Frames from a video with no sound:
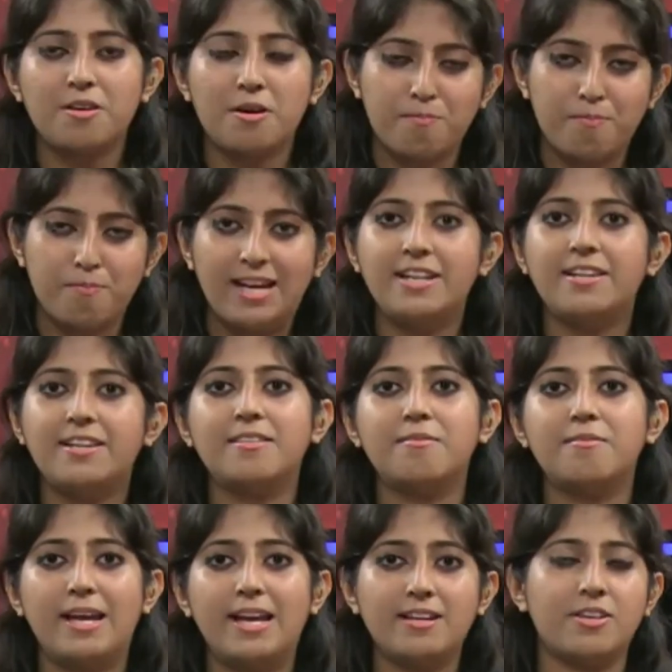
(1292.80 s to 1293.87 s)

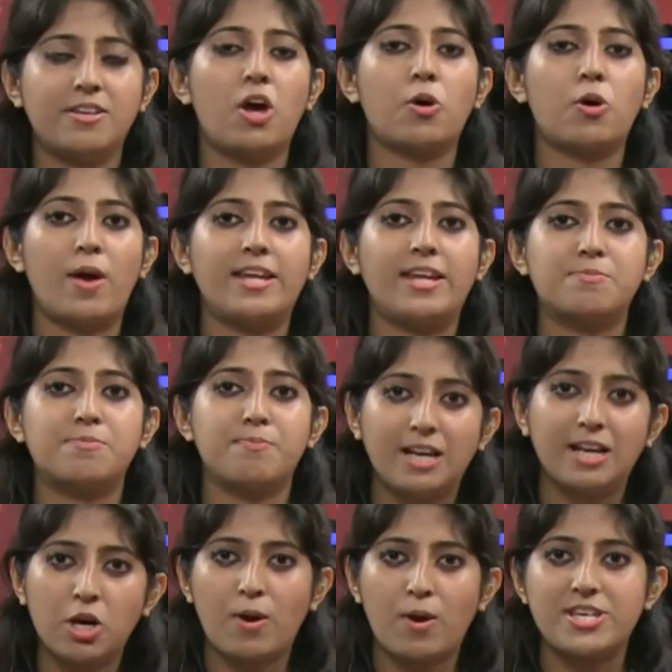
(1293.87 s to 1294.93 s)
mail your queries,
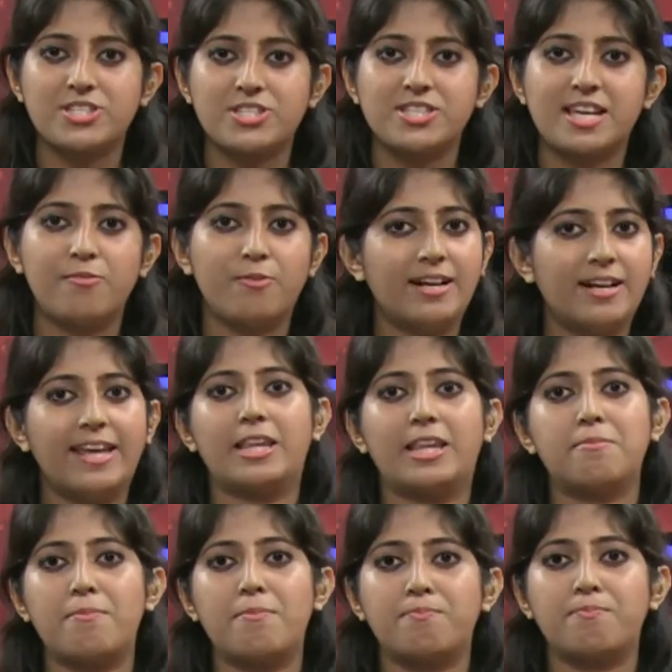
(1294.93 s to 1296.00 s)
mail your questions, and we'll take
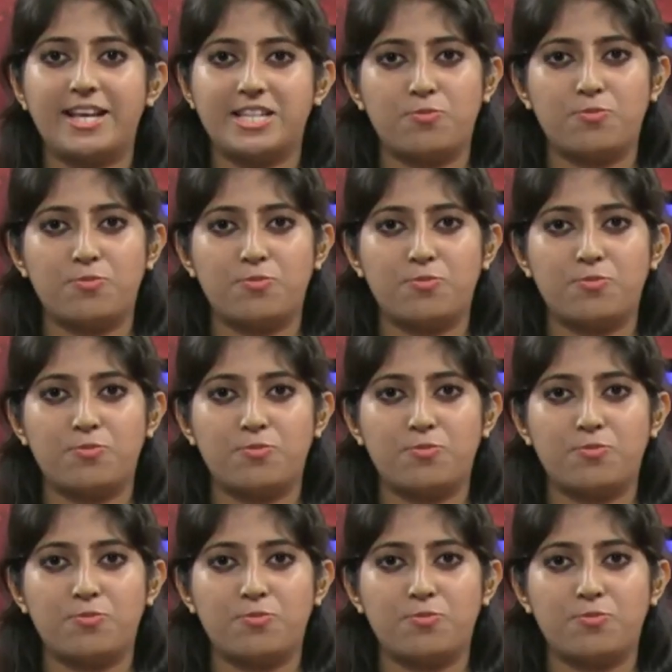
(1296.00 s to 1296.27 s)
them up next